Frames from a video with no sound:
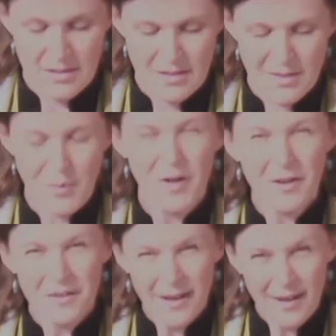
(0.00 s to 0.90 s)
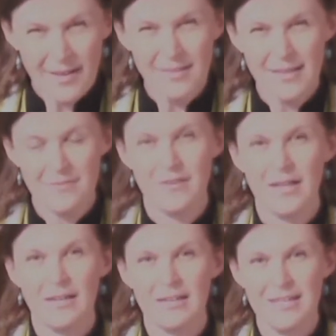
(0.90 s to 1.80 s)
We are not
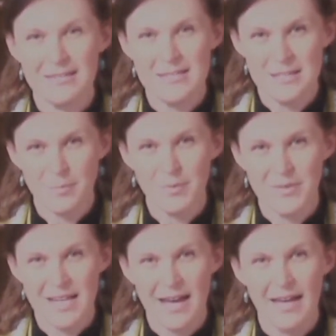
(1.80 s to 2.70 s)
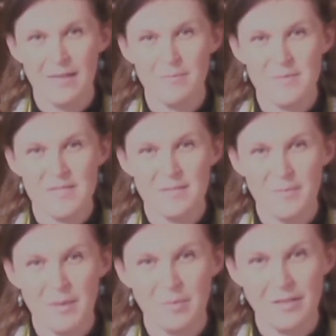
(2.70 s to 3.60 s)
living in simple times,
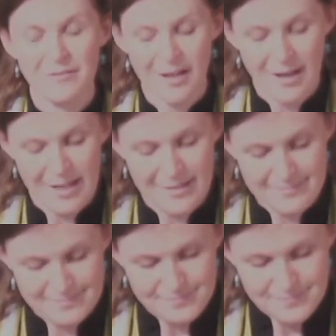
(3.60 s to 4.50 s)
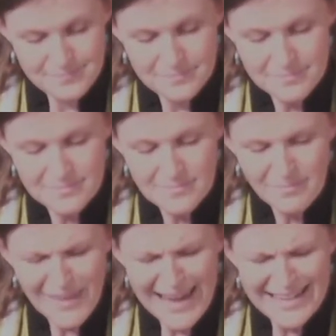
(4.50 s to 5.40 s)
people of God.
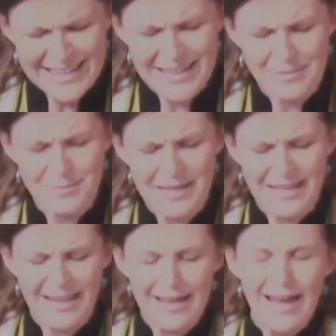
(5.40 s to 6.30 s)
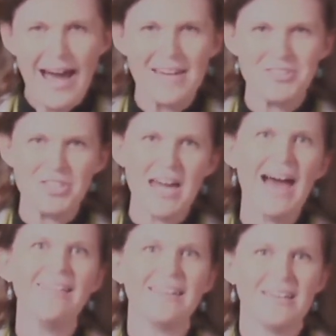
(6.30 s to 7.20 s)
And it can be a
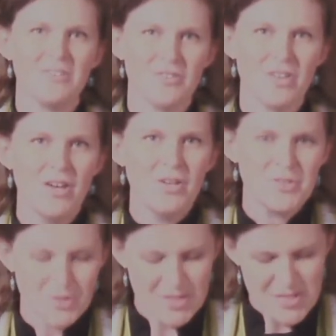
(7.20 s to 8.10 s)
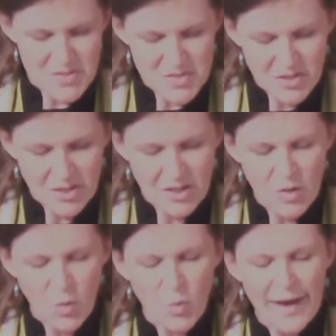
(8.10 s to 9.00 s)
challenge to discern
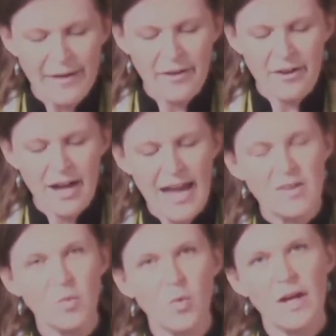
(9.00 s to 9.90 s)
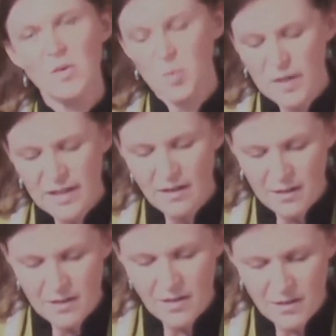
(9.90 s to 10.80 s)
where and what we
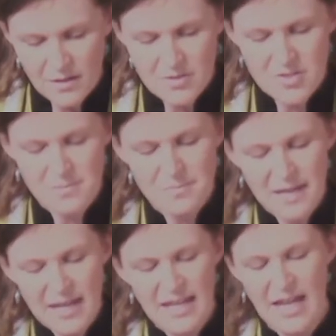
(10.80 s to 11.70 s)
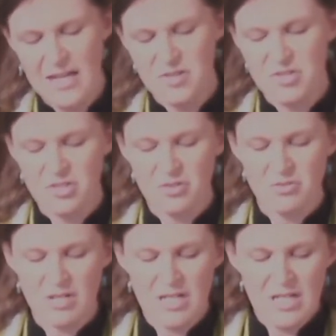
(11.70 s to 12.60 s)
are called to be and
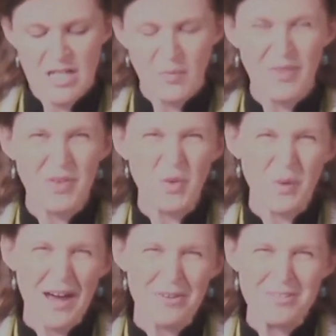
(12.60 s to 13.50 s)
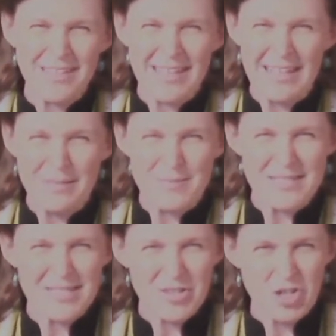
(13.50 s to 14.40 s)
do when the ground
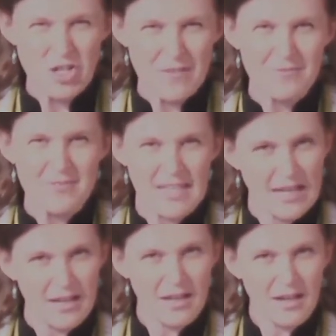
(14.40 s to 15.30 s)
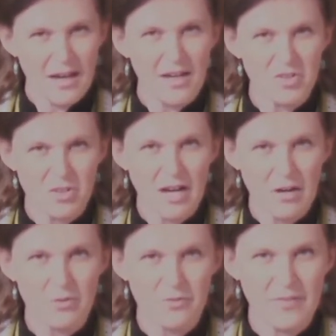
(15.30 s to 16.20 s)
keeps shifting under
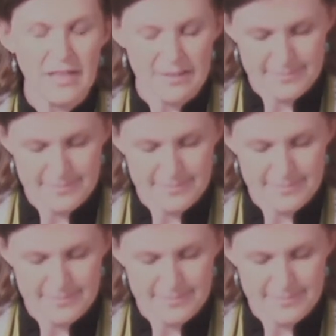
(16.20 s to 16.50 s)
our feet.